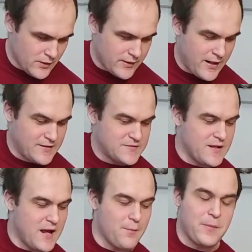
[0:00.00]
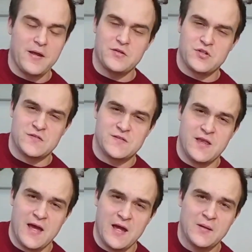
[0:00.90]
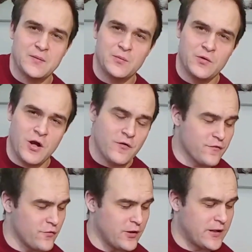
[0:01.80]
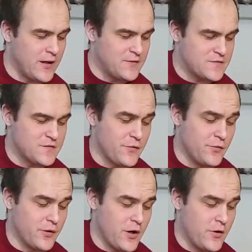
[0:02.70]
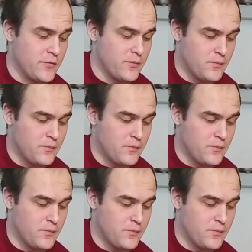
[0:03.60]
Okay, so that bit just there, we'll go through again. So it'll go.